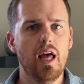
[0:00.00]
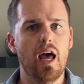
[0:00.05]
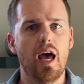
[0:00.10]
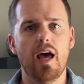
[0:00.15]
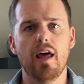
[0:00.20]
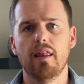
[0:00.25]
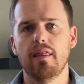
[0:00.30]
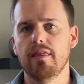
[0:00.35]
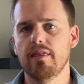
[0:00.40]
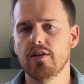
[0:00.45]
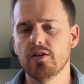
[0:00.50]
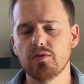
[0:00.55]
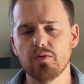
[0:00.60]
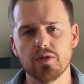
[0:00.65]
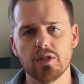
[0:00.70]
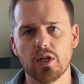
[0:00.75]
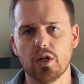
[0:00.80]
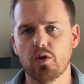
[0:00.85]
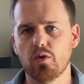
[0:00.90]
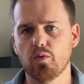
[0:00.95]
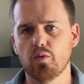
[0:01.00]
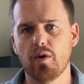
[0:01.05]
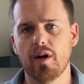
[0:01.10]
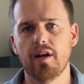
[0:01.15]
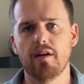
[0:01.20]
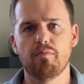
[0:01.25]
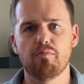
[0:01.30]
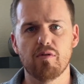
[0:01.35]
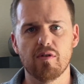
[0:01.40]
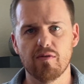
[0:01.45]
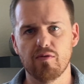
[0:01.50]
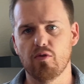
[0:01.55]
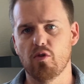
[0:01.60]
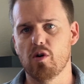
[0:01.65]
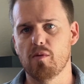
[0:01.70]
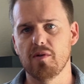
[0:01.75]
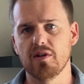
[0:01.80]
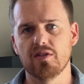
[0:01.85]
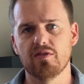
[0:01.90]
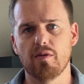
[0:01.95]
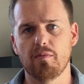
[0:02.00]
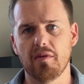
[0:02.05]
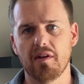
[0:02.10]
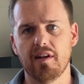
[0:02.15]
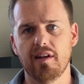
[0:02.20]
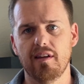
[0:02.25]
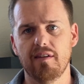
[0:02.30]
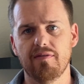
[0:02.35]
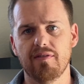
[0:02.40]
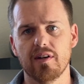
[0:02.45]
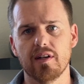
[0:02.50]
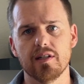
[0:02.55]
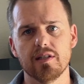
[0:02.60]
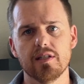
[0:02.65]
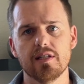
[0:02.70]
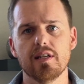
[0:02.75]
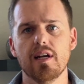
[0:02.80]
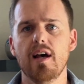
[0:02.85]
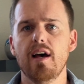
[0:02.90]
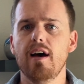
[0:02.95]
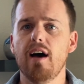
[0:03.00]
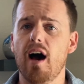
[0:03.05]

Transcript: and this was a great performance from the defense.